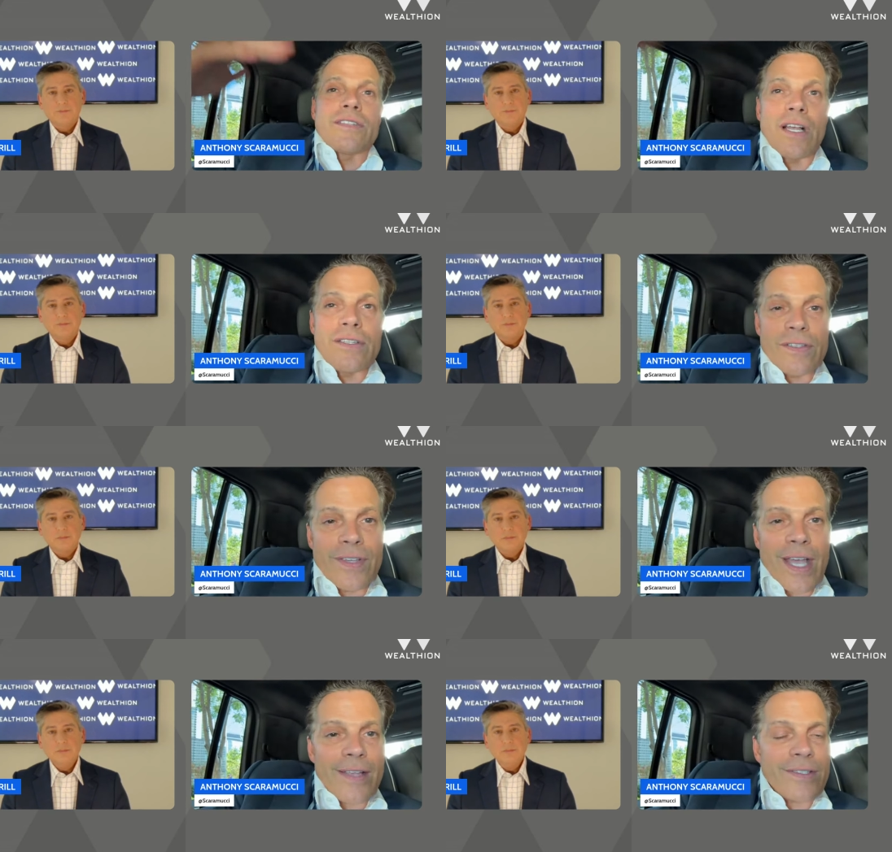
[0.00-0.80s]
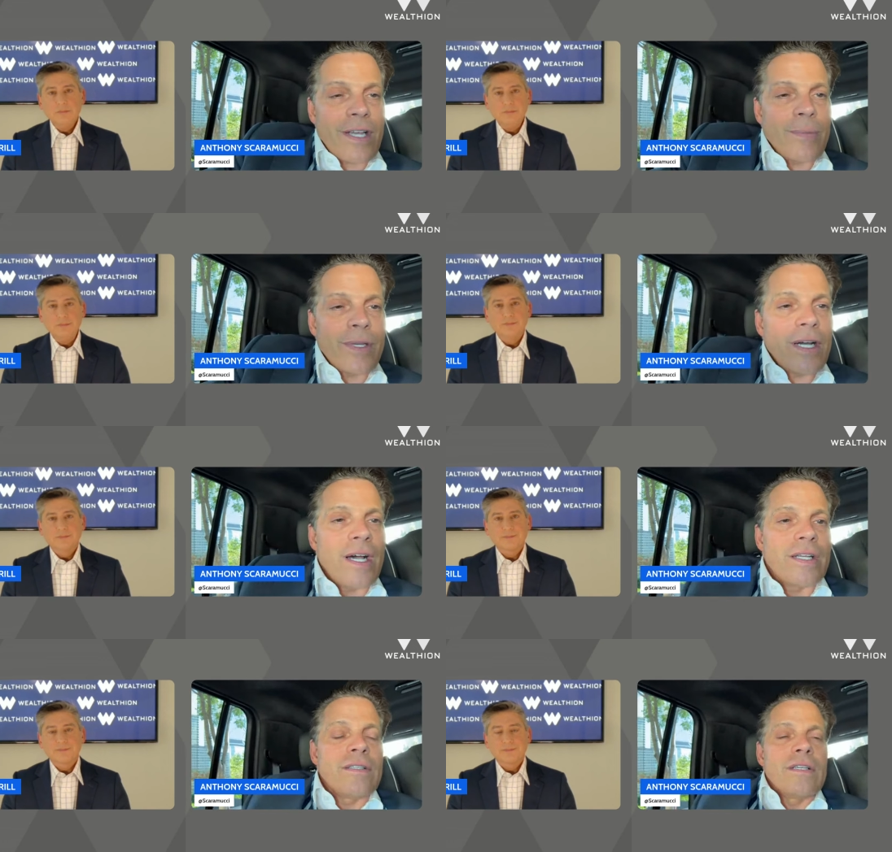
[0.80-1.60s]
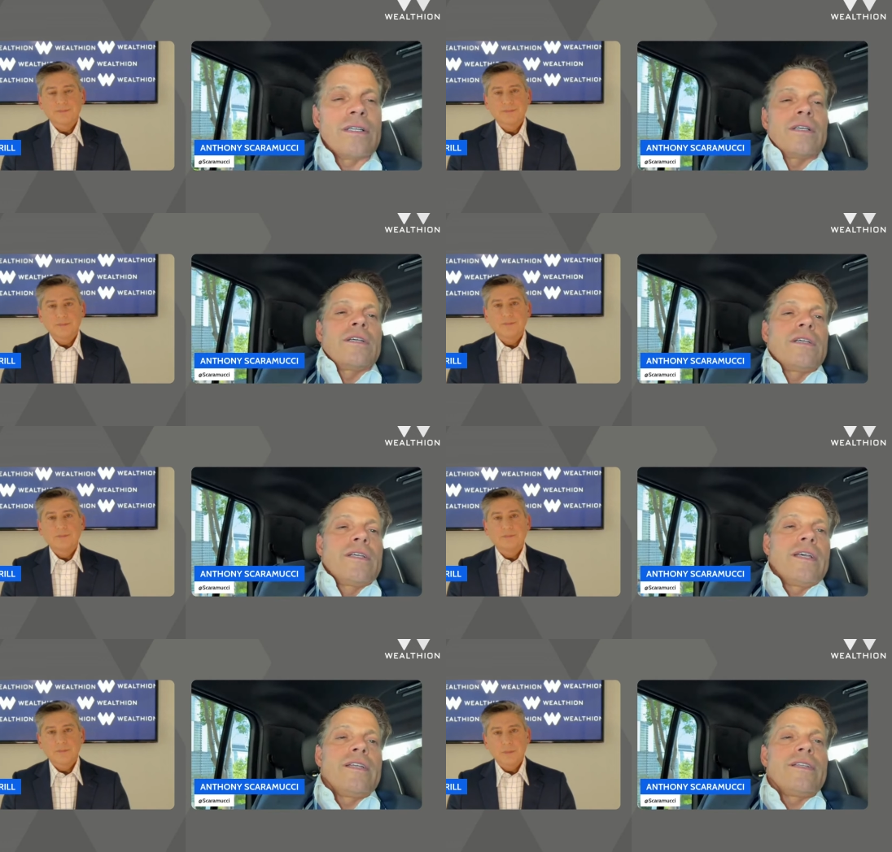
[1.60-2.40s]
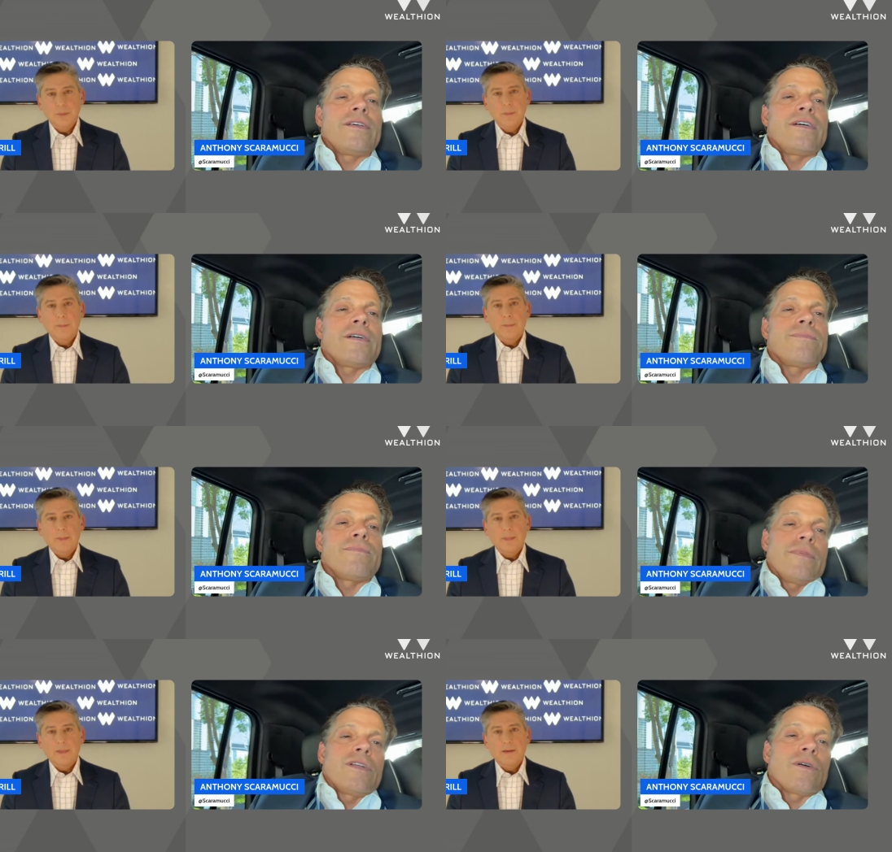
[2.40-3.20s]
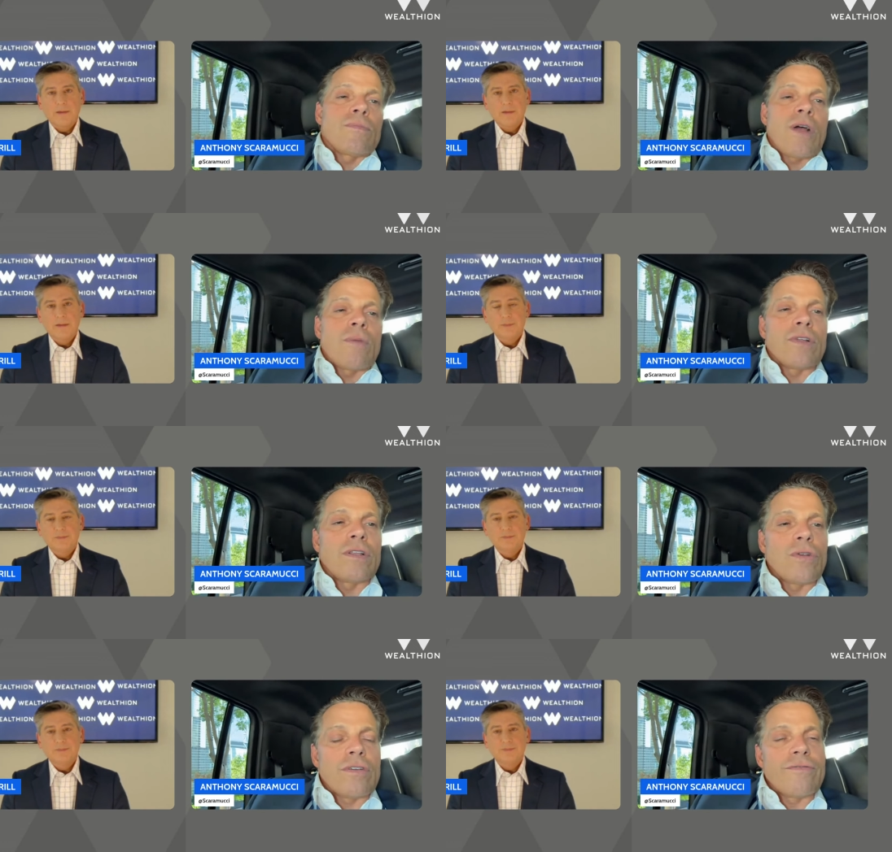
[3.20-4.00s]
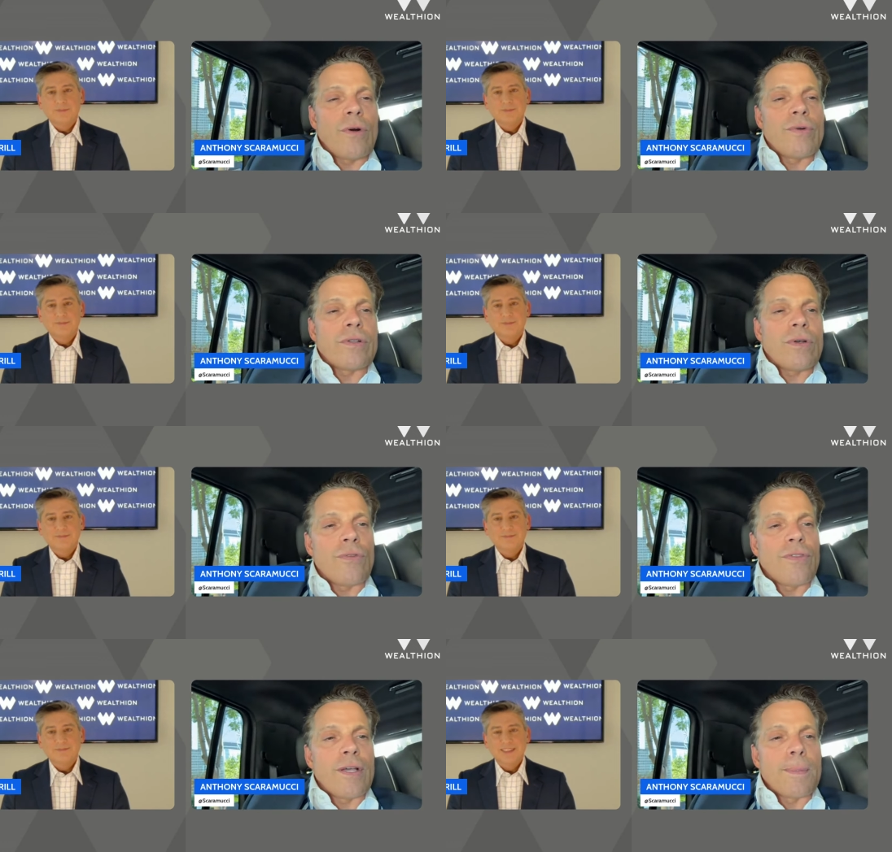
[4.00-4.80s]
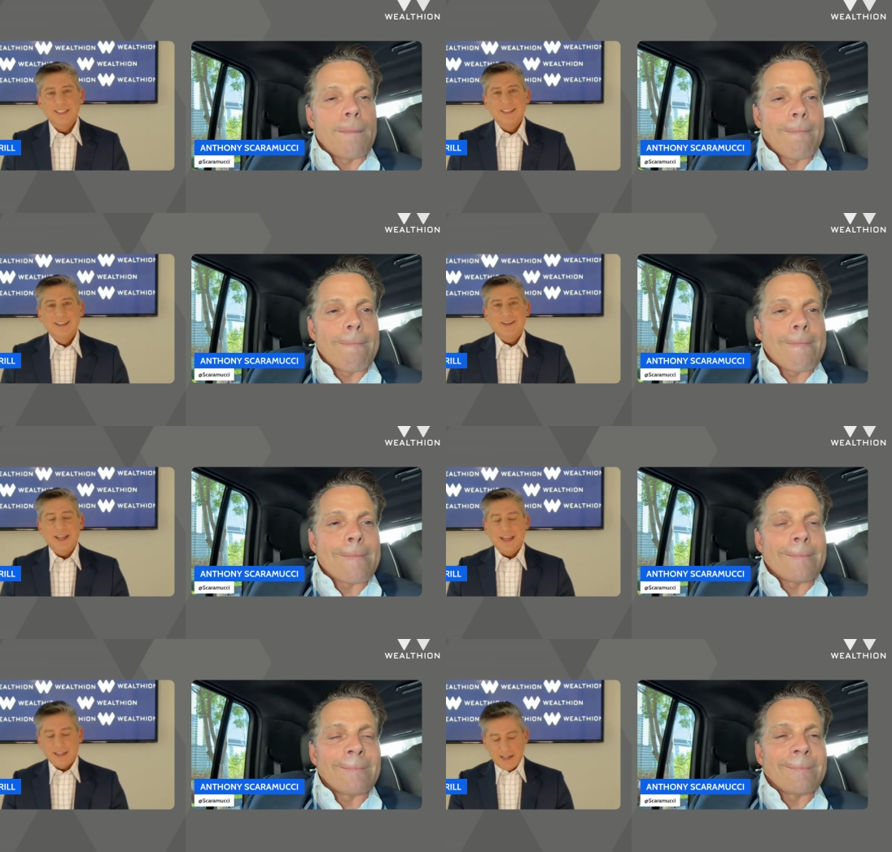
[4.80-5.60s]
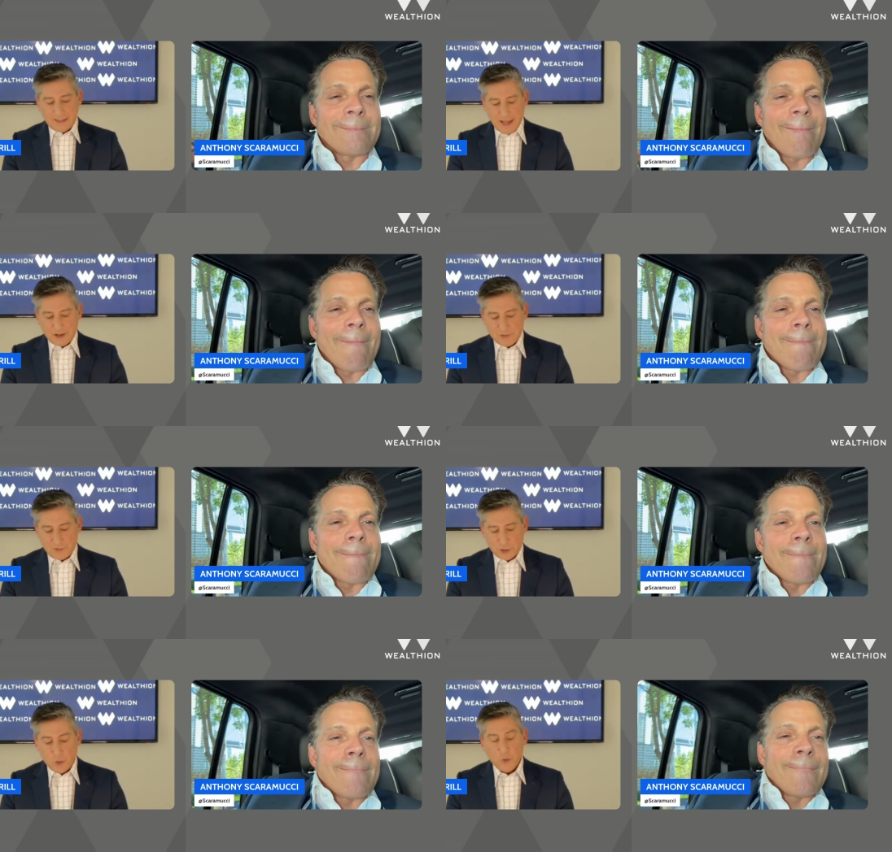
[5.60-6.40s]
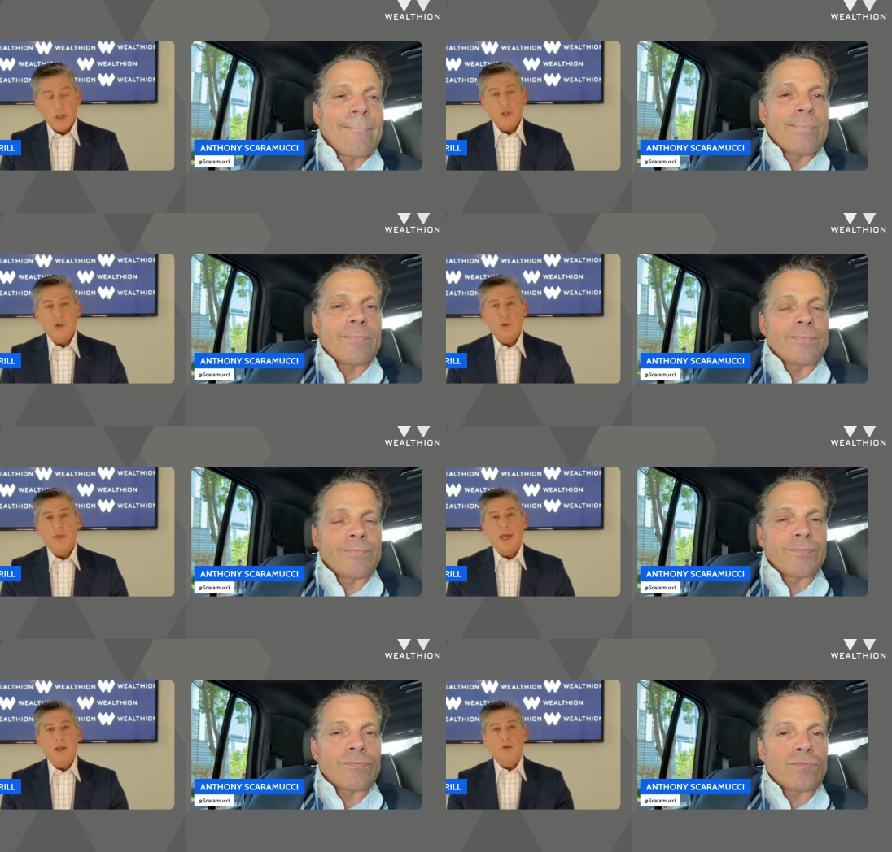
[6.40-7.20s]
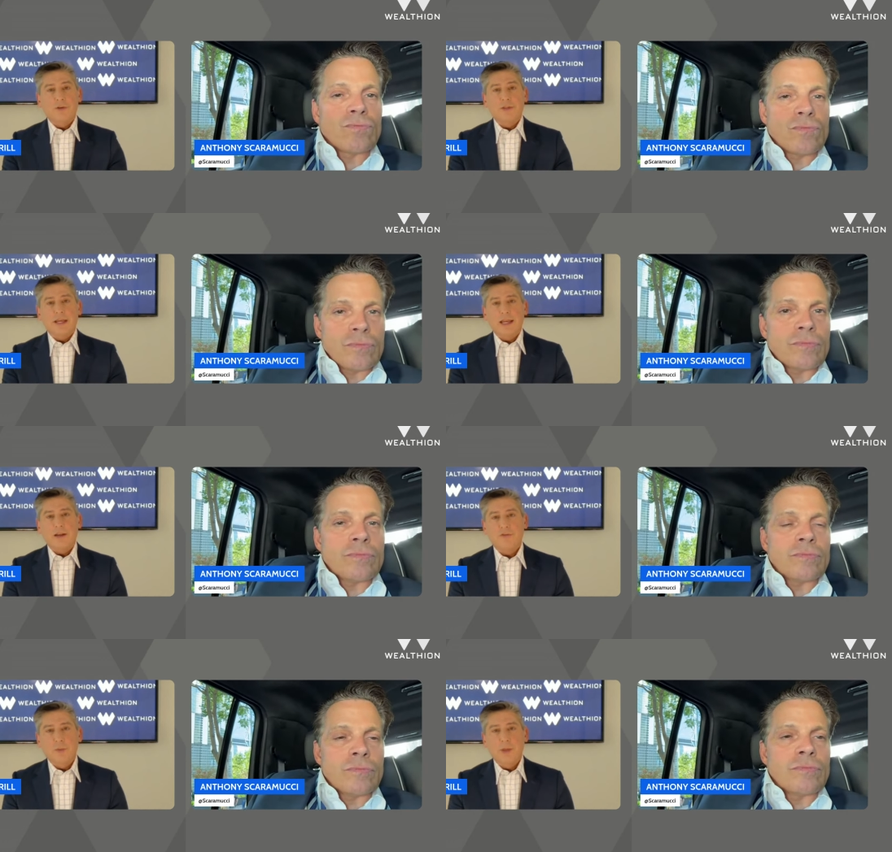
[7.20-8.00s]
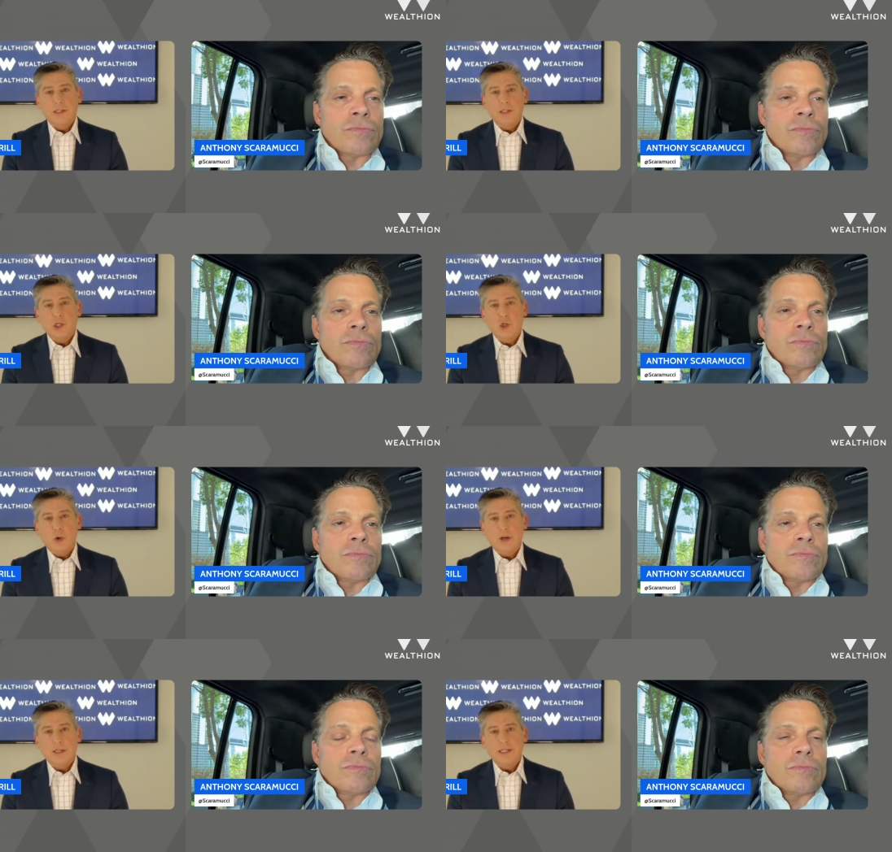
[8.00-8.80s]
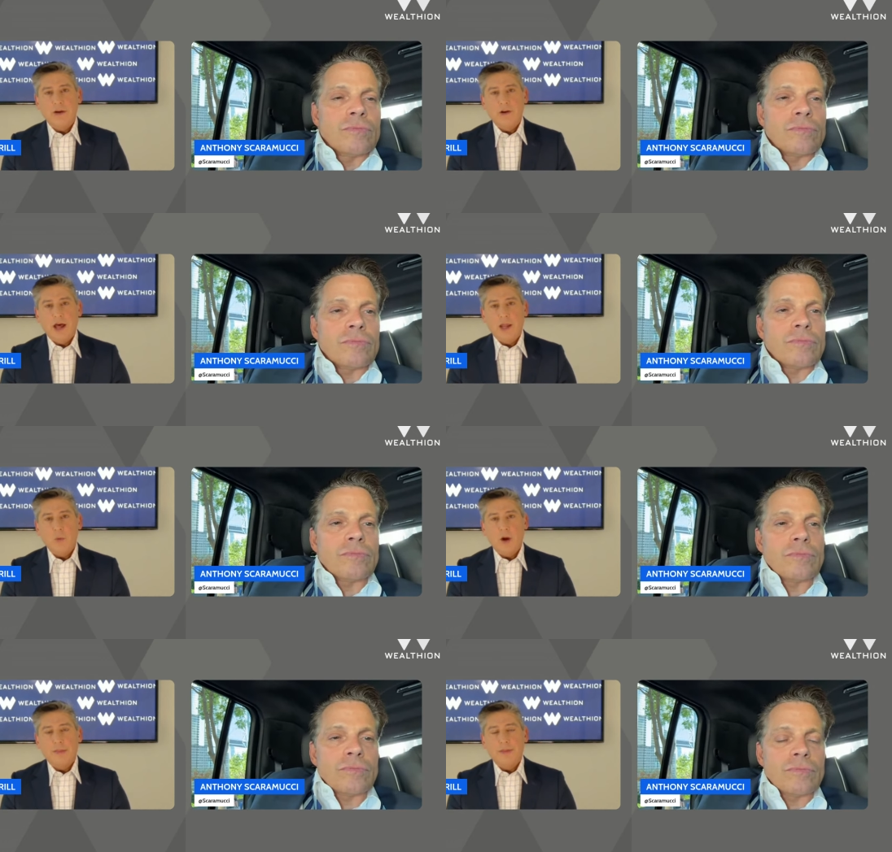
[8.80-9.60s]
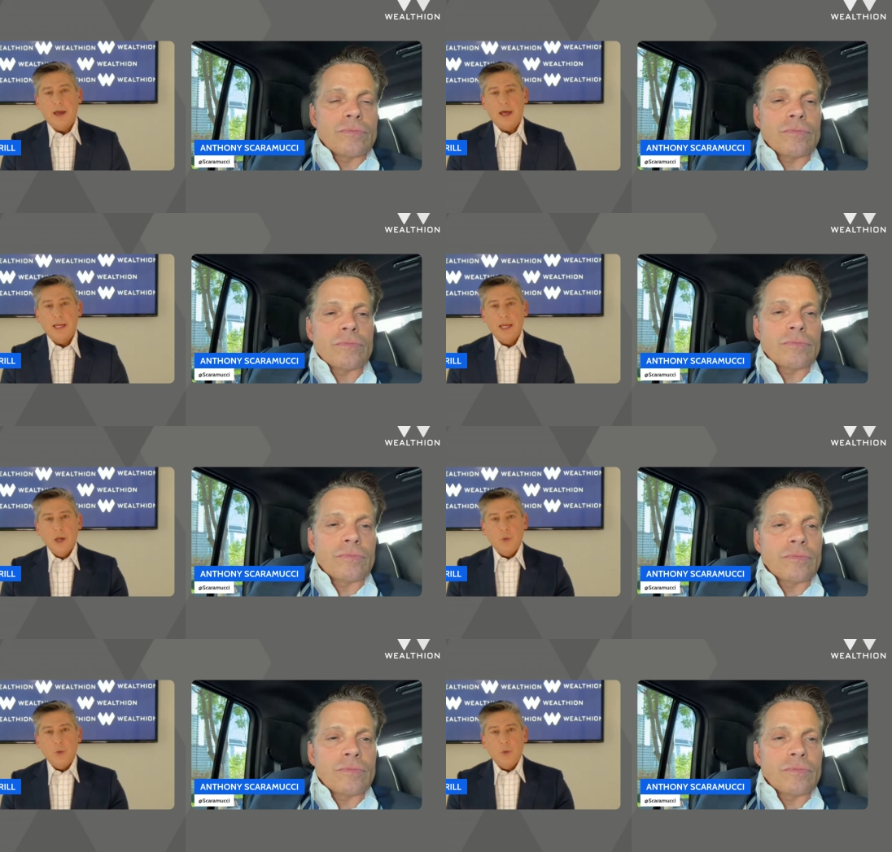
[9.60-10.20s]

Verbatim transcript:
Speaker 1: tons of guests coming on, and uh, you know I'm I'm really looking forward to the whole thing.
Speaker 2: Anthony, thanks for doing what you do. Thank you for taking a few minutes to join us here on Wealthion.